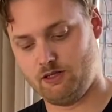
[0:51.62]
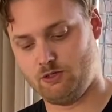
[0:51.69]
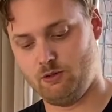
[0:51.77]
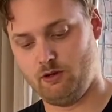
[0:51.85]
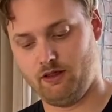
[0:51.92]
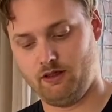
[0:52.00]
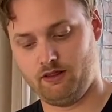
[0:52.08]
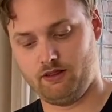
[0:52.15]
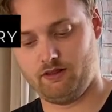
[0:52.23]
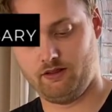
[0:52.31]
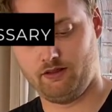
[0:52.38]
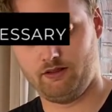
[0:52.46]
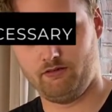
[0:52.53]
to the
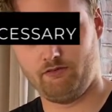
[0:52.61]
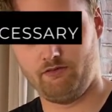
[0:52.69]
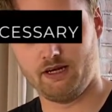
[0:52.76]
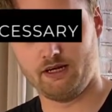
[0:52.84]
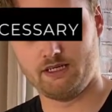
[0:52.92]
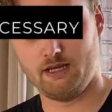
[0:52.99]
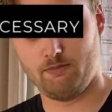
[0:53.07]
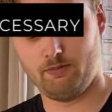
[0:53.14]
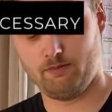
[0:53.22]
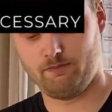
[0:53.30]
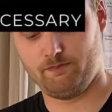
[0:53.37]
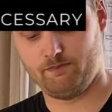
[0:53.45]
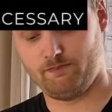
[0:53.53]

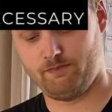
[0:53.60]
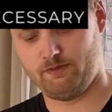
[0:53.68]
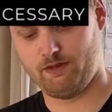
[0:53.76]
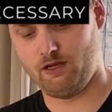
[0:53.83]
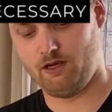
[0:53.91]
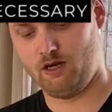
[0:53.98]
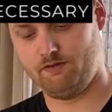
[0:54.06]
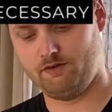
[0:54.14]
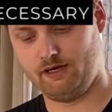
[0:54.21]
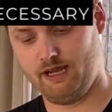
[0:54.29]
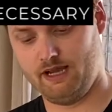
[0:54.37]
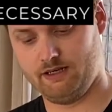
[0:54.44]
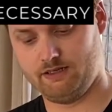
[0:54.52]
fingertip of
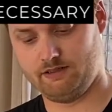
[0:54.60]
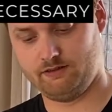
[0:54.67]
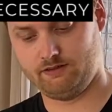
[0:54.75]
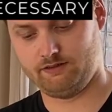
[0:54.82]
your hand.